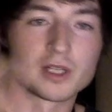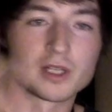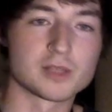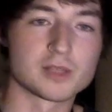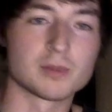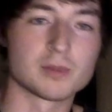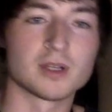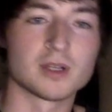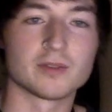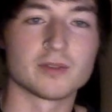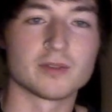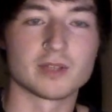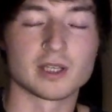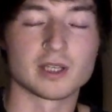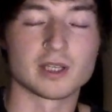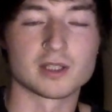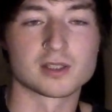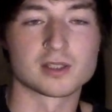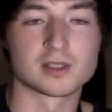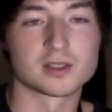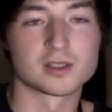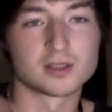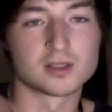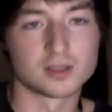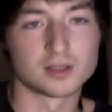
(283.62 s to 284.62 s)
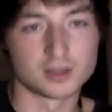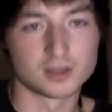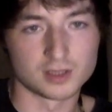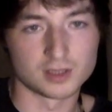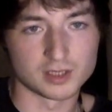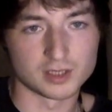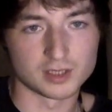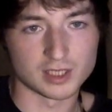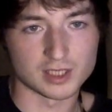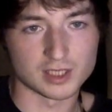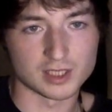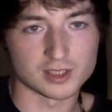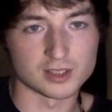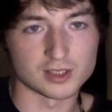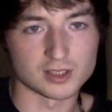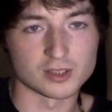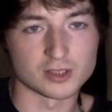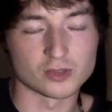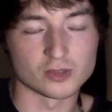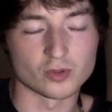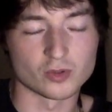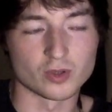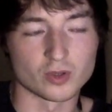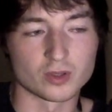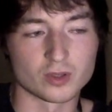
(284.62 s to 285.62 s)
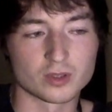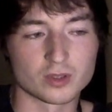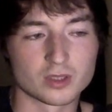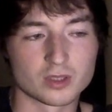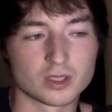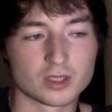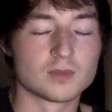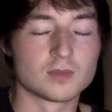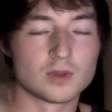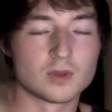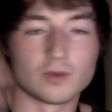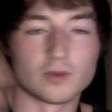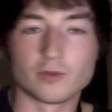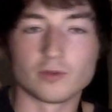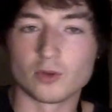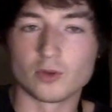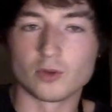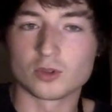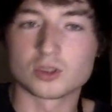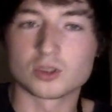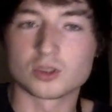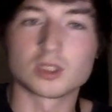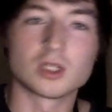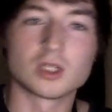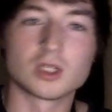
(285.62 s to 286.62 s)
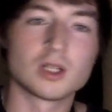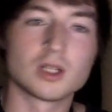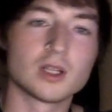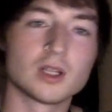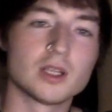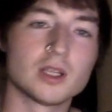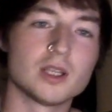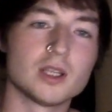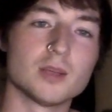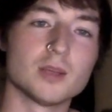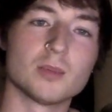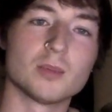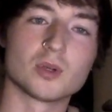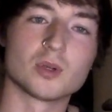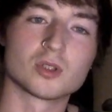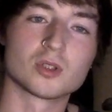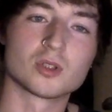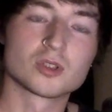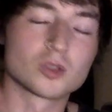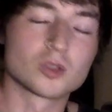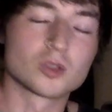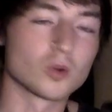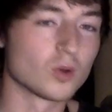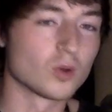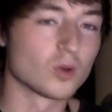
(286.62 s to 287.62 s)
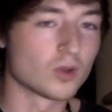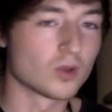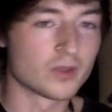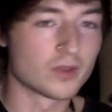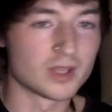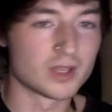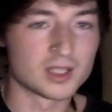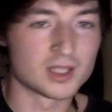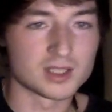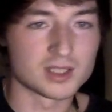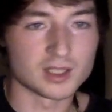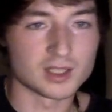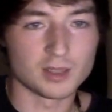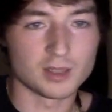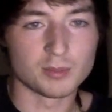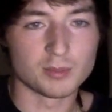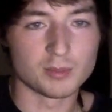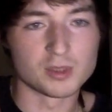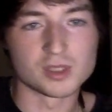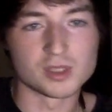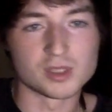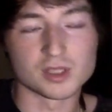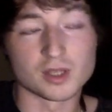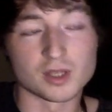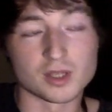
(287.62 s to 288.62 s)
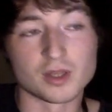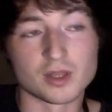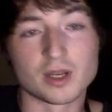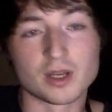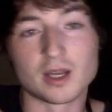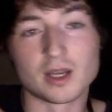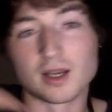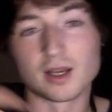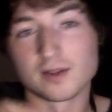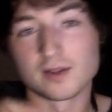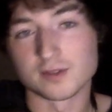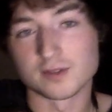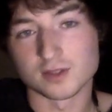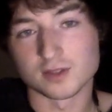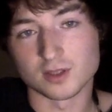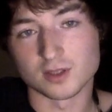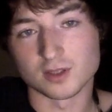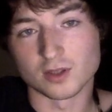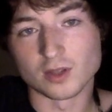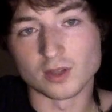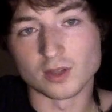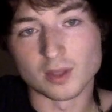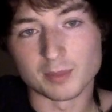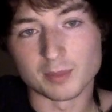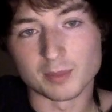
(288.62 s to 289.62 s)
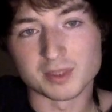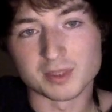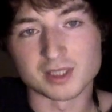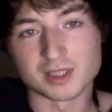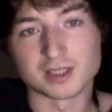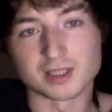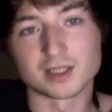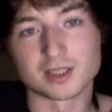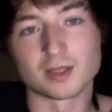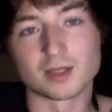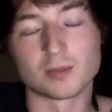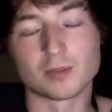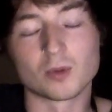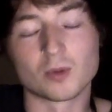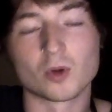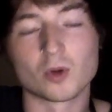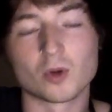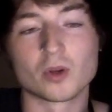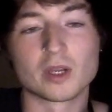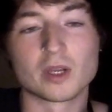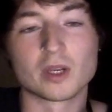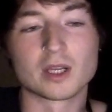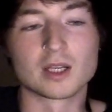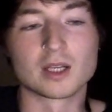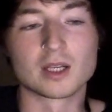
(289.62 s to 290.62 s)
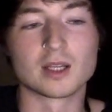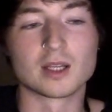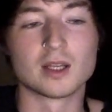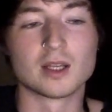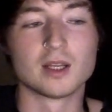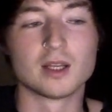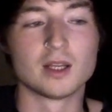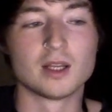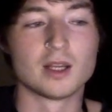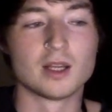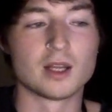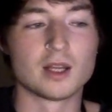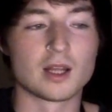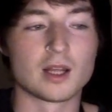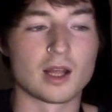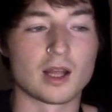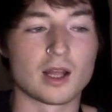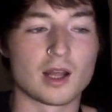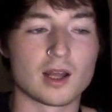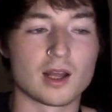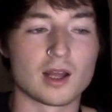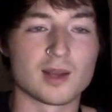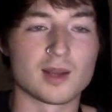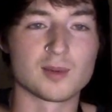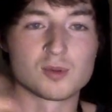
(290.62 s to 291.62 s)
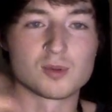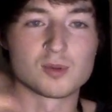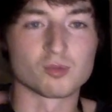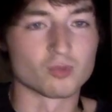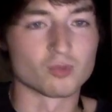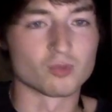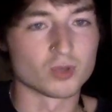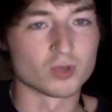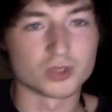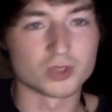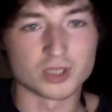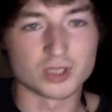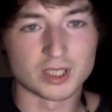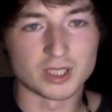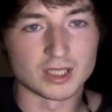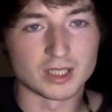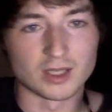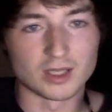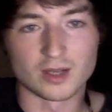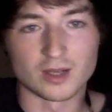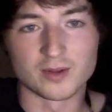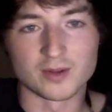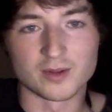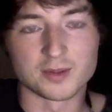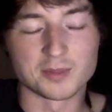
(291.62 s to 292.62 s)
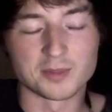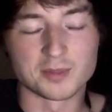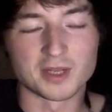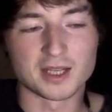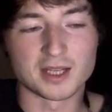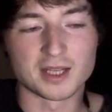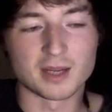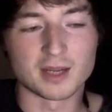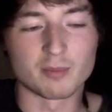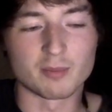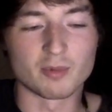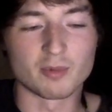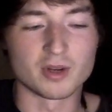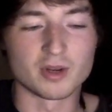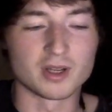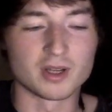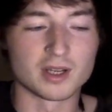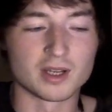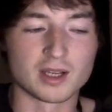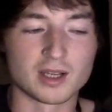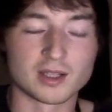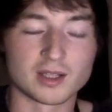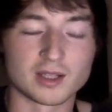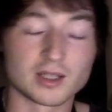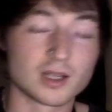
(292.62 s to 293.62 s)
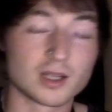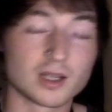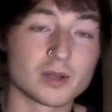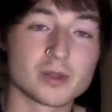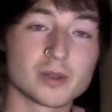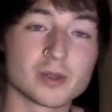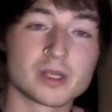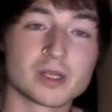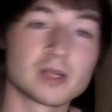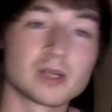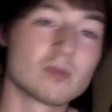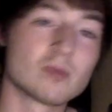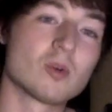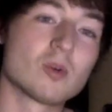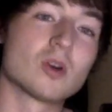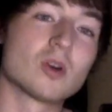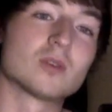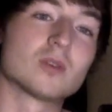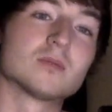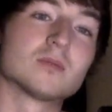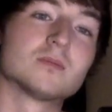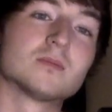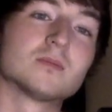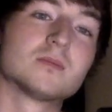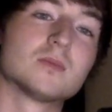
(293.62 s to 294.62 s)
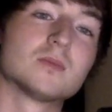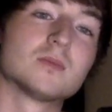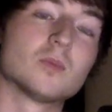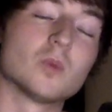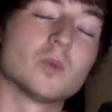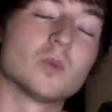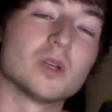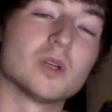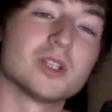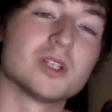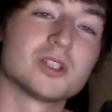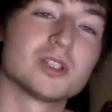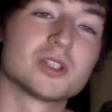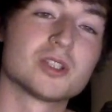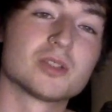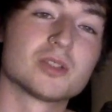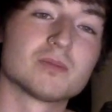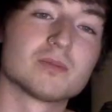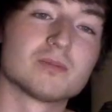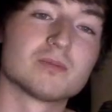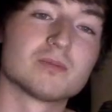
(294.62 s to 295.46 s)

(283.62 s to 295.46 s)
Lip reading: you might have guessed, disaster struck. Unfortunately, amongst all of the excitement and the nerves on that particular morning, I was rushing loading my camera and I loaded it wrong, which